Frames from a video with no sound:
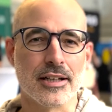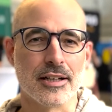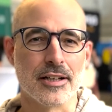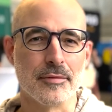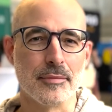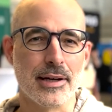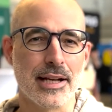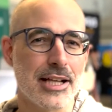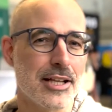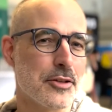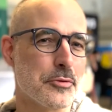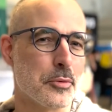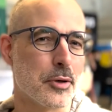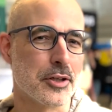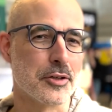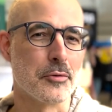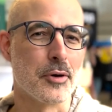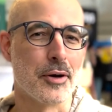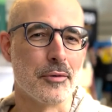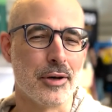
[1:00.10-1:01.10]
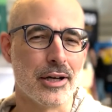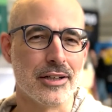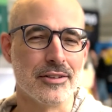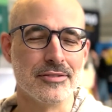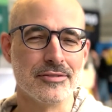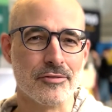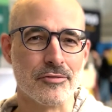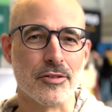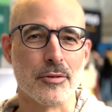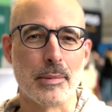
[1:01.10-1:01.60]
Right. Worked quite
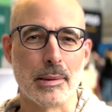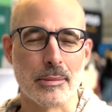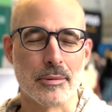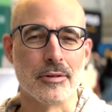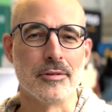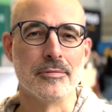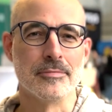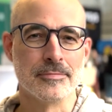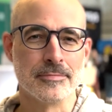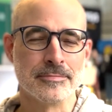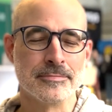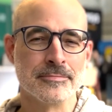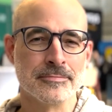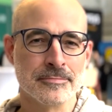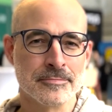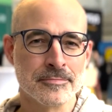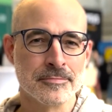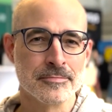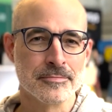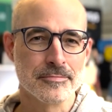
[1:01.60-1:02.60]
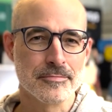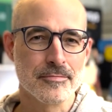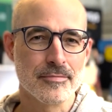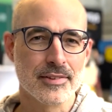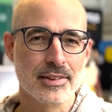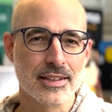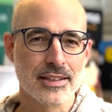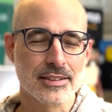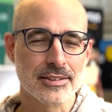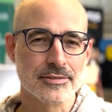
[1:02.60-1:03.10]
awesome. And
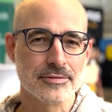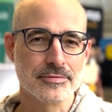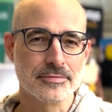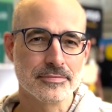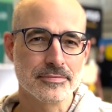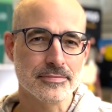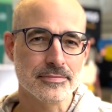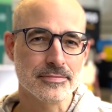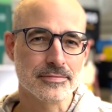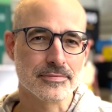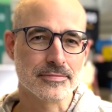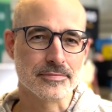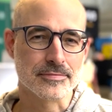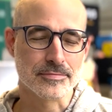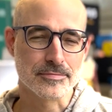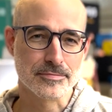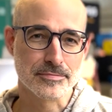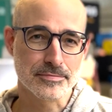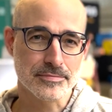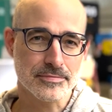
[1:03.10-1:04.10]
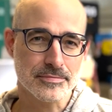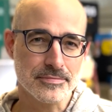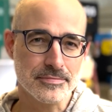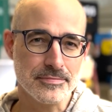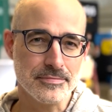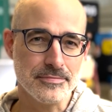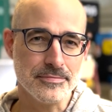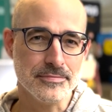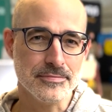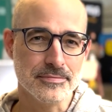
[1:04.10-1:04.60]
yeah, you, you, you told me that you were
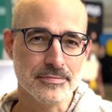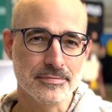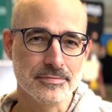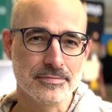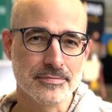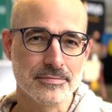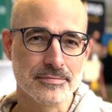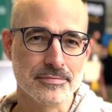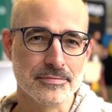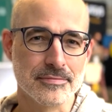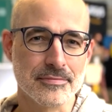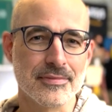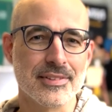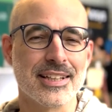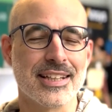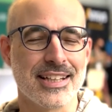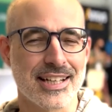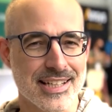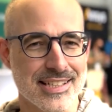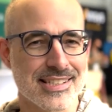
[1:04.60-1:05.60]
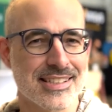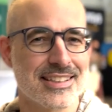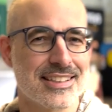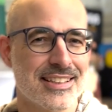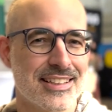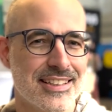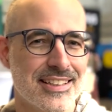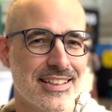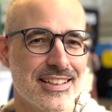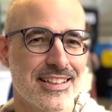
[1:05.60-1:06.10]
also using Streamlit. Could you tell us
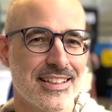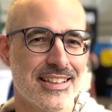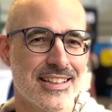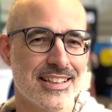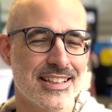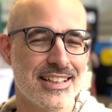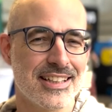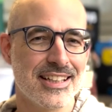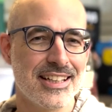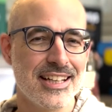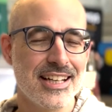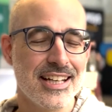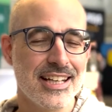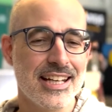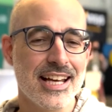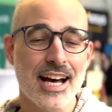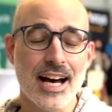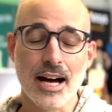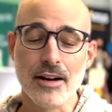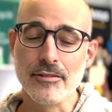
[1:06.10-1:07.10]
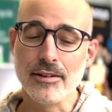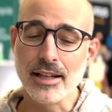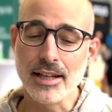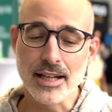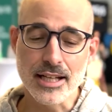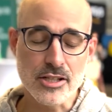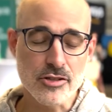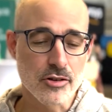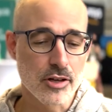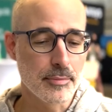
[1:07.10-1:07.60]
more about that? Yeah, I really
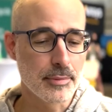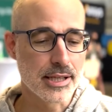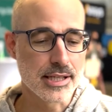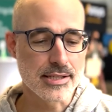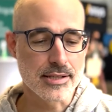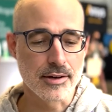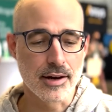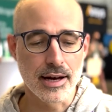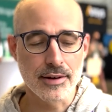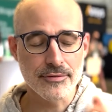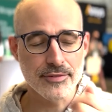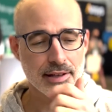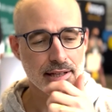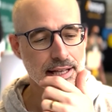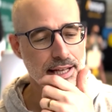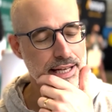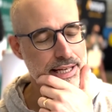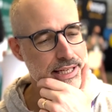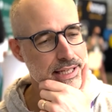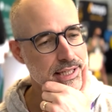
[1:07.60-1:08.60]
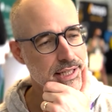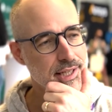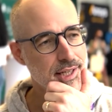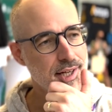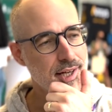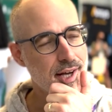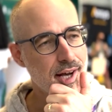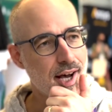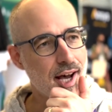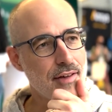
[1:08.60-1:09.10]
like Streamlit. So I feel like
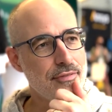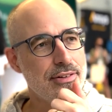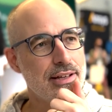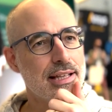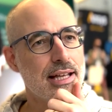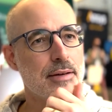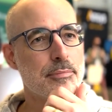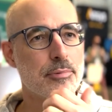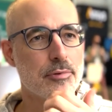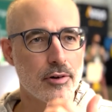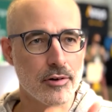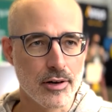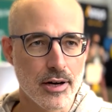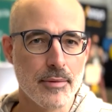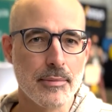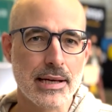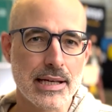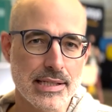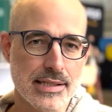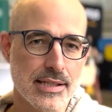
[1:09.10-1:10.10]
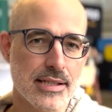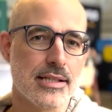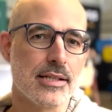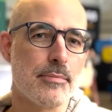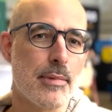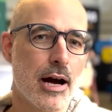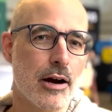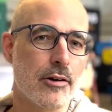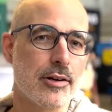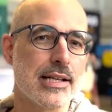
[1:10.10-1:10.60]
I feel like programming is a
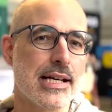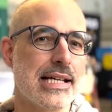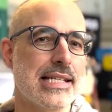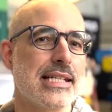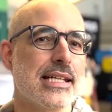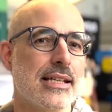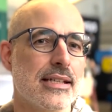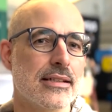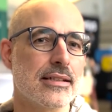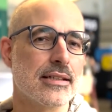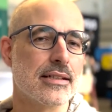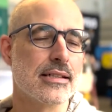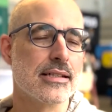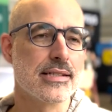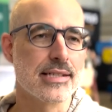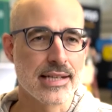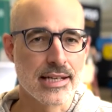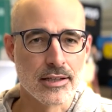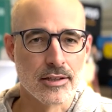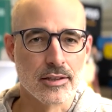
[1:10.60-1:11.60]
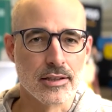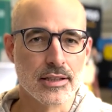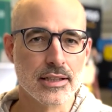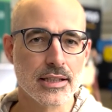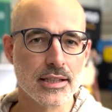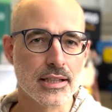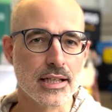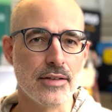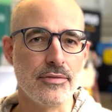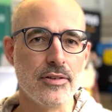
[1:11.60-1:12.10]
democratizing skill.
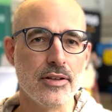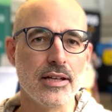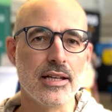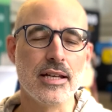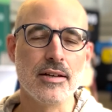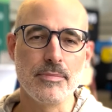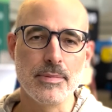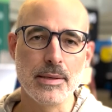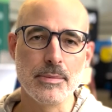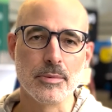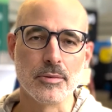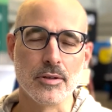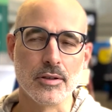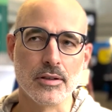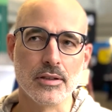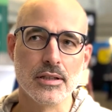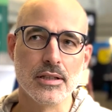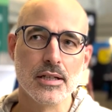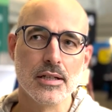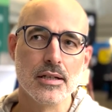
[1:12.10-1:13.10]
If you give people